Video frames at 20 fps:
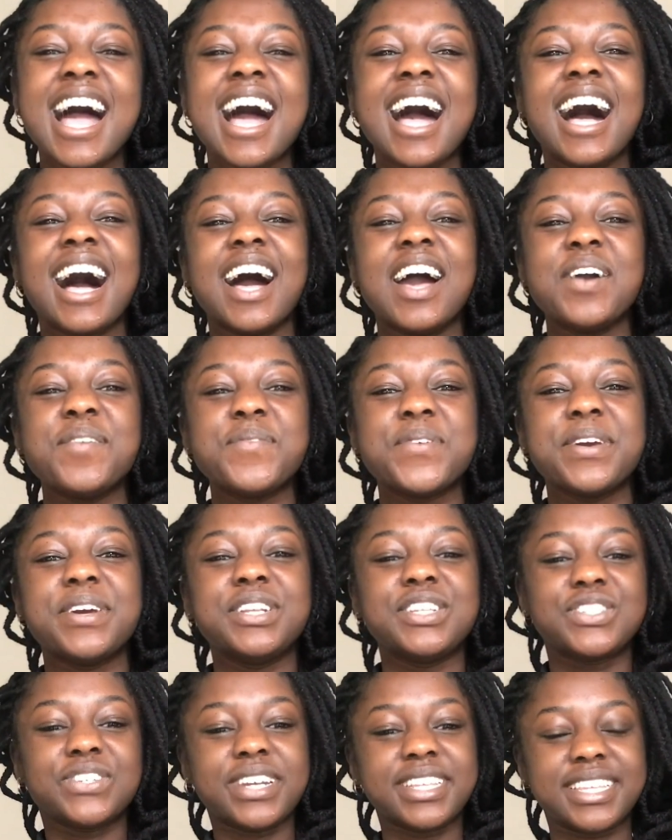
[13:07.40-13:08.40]
I hope you
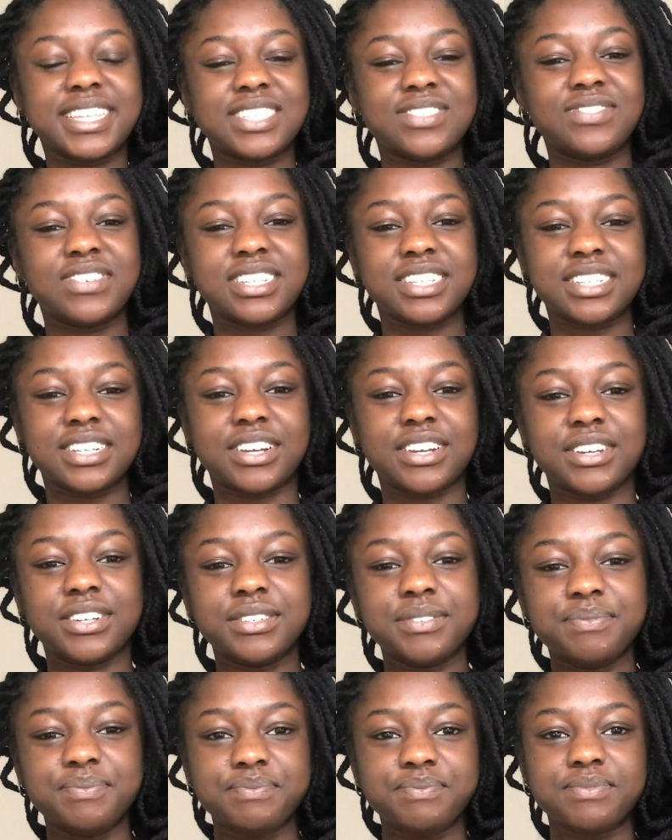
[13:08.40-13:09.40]
enjoyed this video.
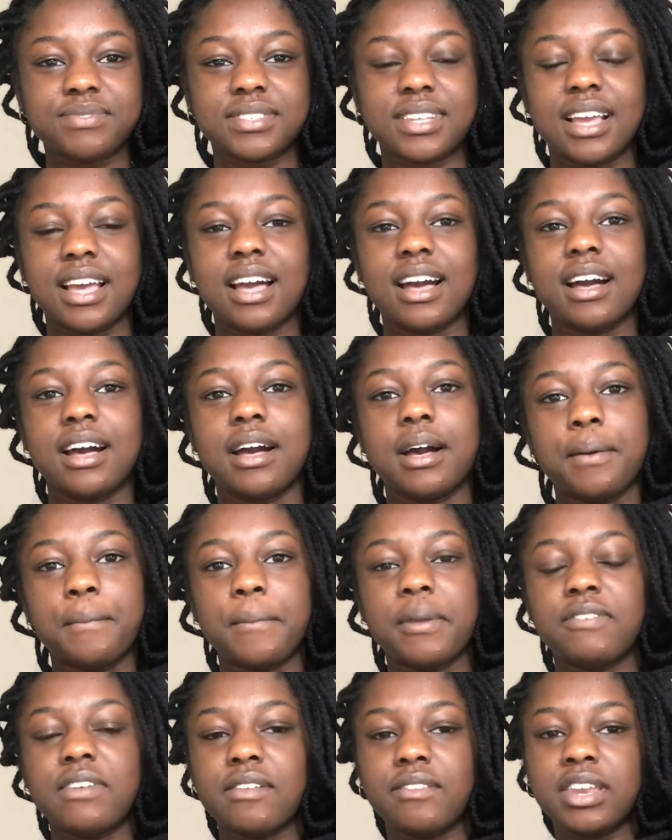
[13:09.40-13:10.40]

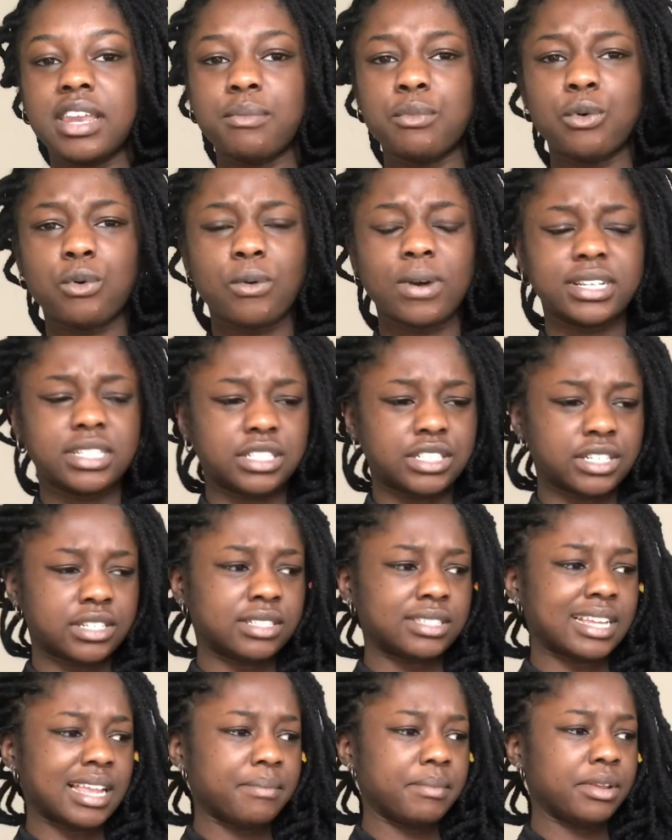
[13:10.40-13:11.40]
If you have any more
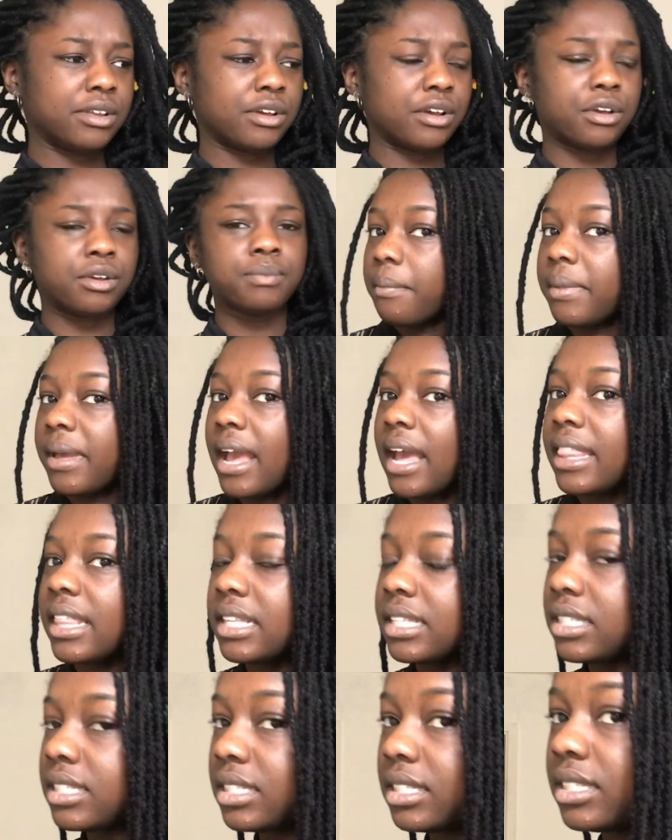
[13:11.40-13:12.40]
questions, let me know. But yeah,
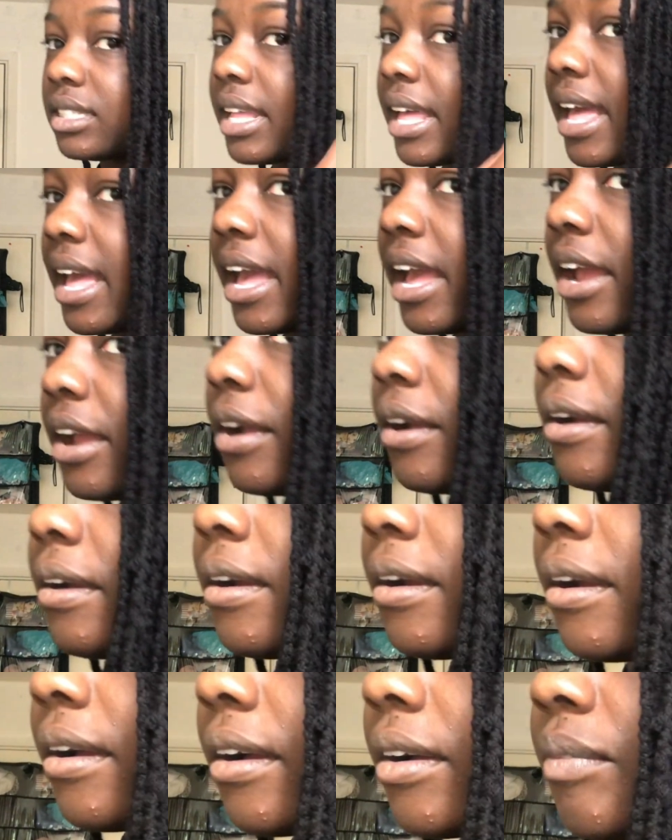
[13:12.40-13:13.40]
this is the
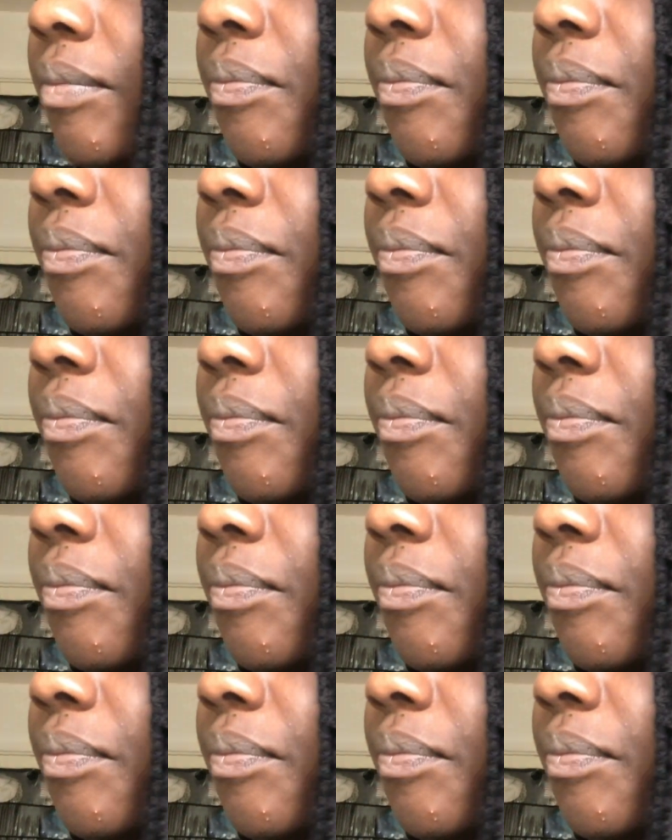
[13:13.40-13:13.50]
hair.